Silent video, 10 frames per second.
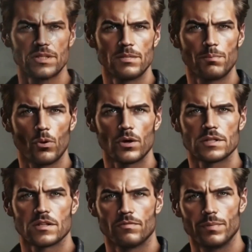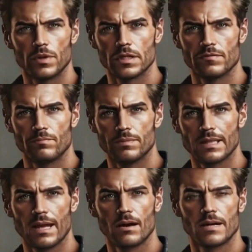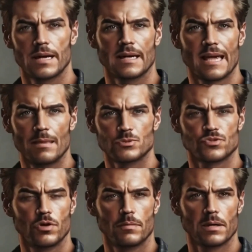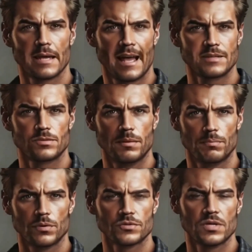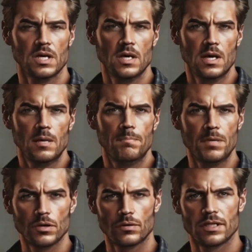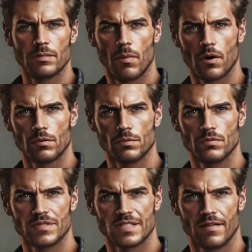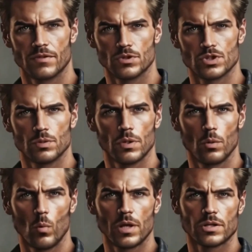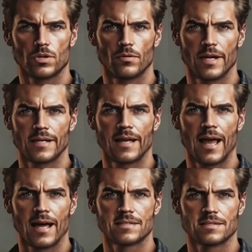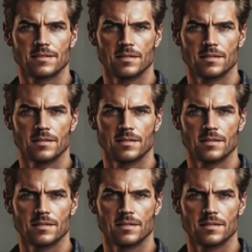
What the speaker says: to the importance of building familiarity and chemistry among cast members, mirroring the Marvel movie's evolution with a well-curated cast.